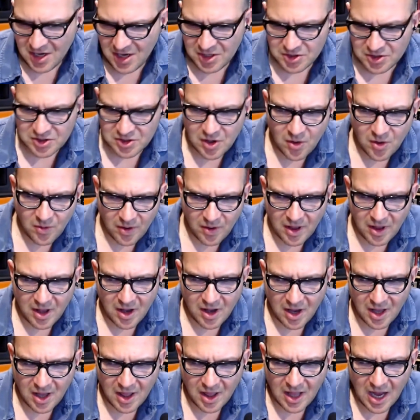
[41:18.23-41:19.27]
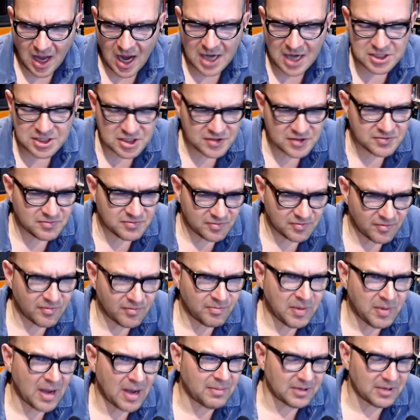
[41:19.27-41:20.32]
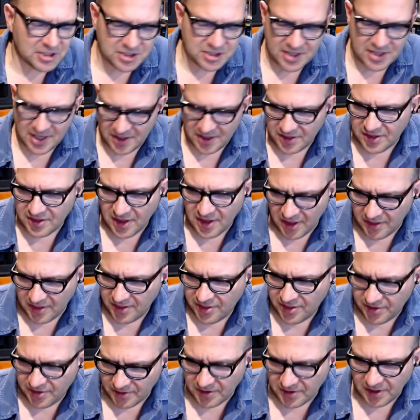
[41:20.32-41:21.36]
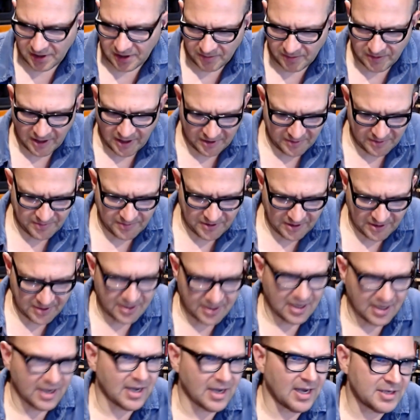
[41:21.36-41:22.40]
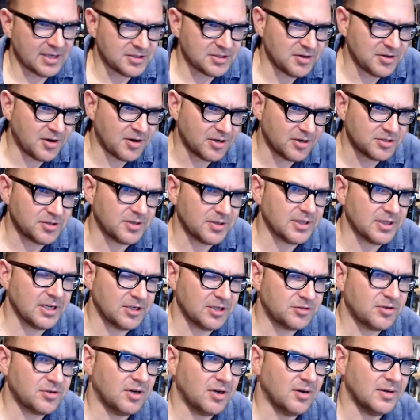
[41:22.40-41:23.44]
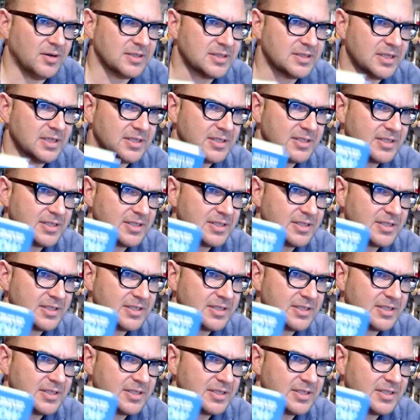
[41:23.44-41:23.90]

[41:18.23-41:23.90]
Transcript: So I just published the third Little Brother book. As you heard during the intro, it's this